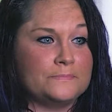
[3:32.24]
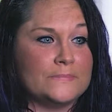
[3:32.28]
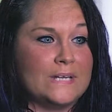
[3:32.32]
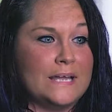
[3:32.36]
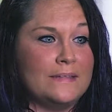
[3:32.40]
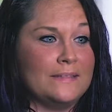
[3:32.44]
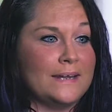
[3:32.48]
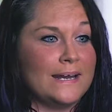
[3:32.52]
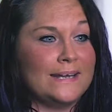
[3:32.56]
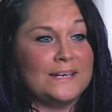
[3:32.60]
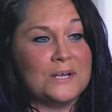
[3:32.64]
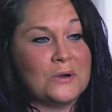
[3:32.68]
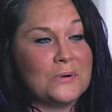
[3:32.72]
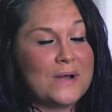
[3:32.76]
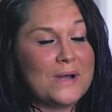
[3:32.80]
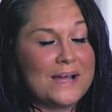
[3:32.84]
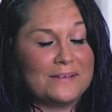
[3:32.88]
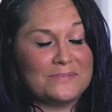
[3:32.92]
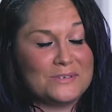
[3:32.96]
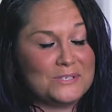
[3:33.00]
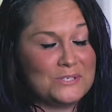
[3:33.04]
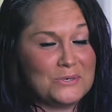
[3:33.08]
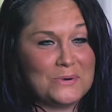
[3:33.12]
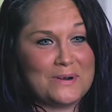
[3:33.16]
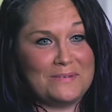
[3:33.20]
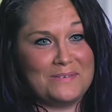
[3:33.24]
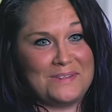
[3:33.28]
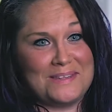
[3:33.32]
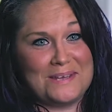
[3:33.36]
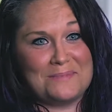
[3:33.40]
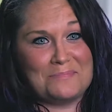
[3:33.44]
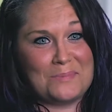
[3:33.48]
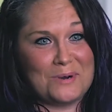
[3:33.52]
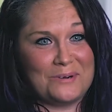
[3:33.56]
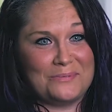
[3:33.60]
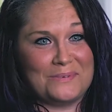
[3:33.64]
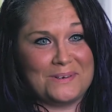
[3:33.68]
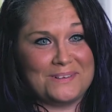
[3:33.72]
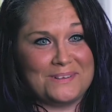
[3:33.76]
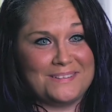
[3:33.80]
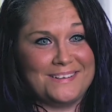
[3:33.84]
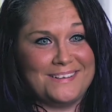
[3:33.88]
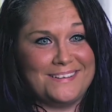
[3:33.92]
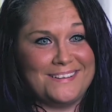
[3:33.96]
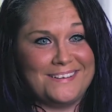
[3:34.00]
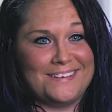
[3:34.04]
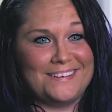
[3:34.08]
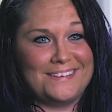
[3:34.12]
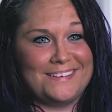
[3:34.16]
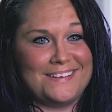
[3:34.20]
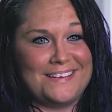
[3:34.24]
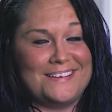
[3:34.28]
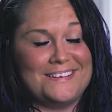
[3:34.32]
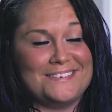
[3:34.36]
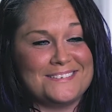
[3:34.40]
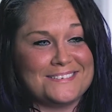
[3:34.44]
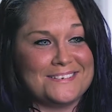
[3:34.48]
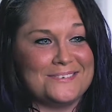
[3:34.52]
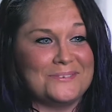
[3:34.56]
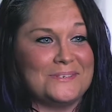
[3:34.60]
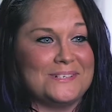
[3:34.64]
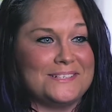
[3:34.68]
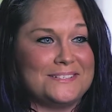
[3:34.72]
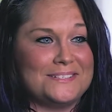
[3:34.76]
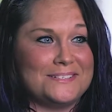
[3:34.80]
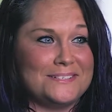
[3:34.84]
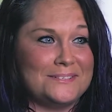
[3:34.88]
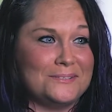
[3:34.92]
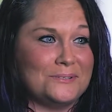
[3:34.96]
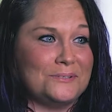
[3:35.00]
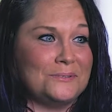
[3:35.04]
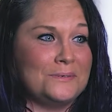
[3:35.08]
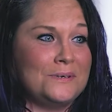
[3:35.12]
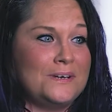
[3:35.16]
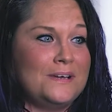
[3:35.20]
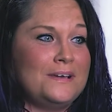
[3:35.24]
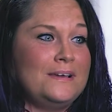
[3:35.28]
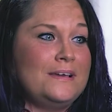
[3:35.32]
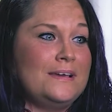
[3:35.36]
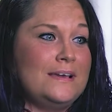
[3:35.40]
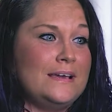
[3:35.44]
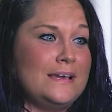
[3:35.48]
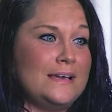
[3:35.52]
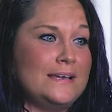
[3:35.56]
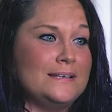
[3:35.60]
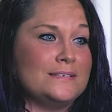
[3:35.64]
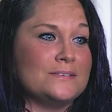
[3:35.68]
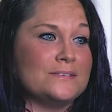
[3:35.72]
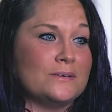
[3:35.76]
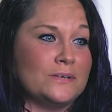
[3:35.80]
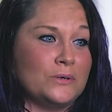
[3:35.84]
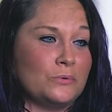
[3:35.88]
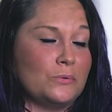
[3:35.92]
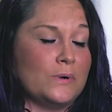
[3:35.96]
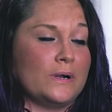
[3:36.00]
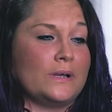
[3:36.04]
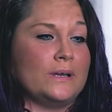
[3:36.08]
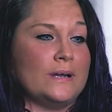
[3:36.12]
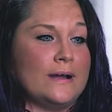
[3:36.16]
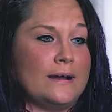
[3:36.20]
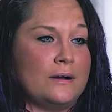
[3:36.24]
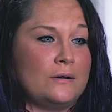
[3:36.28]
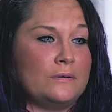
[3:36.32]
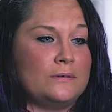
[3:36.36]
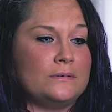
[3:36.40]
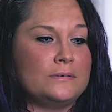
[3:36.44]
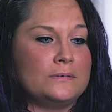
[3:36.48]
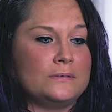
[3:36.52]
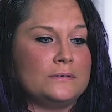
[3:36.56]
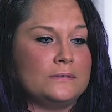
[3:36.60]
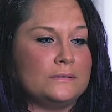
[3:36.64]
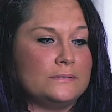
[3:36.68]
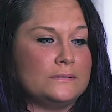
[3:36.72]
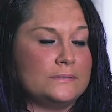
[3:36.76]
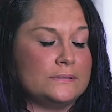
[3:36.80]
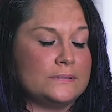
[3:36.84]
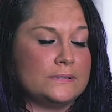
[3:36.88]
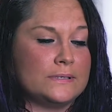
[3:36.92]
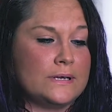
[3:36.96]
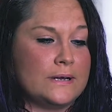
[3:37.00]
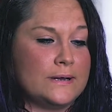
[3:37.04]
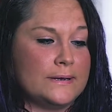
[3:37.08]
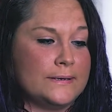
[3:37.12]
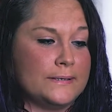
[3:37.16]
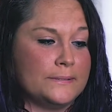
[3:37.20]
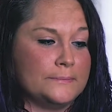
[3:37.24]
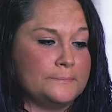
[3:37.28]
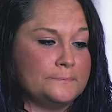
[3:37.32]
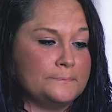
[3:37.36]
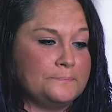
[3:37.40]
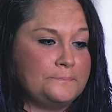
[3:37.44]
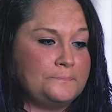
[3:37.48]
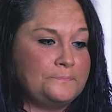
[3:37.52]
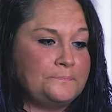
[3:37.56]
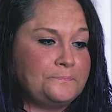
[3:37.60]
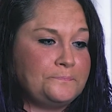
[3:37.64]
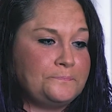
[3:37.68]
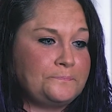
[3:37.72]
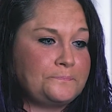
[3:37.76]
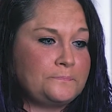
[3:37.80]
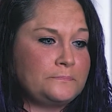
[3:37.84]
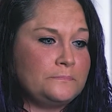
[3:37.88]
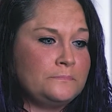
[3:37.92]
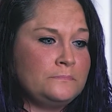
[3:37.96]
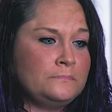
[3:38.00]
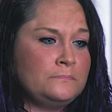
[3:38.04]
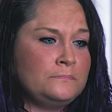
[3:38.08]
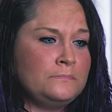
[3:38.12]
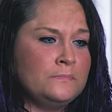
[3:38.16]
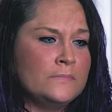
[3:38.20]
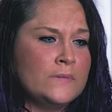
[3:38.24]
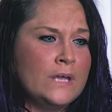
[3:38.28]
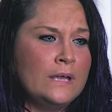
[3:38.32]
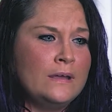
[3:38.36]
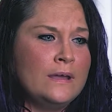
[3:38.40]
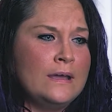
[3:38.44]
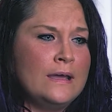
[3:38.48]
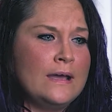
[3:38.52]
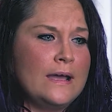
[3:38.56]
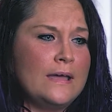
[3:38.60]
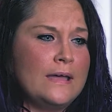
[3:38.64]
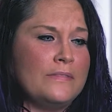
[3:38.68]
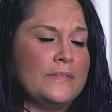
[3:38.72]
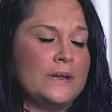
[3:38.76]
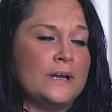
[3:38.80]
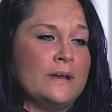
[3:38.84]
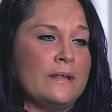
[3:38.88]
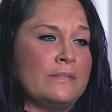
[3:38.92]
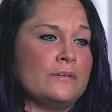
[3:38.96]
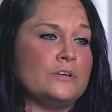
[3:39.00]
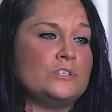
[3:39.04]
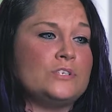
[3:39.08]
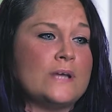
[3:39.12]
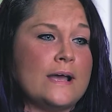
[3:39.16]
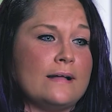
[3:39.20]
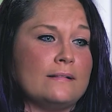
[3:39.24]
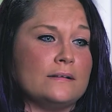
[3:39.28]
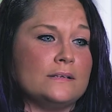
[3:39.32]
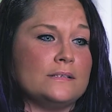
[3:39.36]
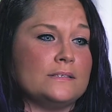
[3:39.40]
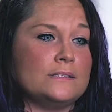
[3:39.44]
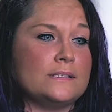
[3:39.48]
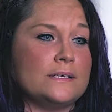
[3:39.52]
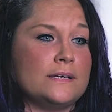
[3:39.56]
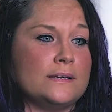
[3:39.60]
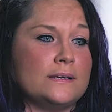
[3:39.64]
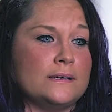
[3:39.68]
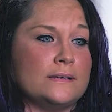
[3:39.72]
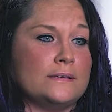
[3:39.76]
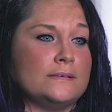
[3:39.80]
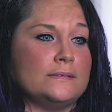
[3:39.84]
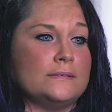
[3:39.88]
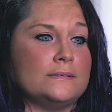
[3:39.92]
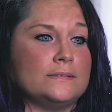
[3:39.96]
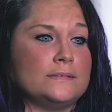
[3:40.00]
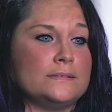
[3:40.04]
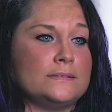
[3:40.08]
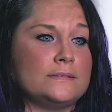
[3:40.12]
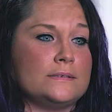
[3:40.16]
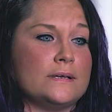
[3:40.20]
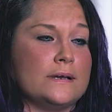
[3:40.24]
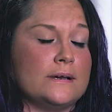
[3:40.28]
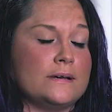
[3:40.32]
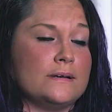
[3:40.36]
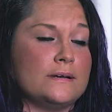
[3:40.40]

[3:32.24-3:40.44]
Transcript: and that I don't have to do everything perfectly, that He's going to work it out. And then another challenge is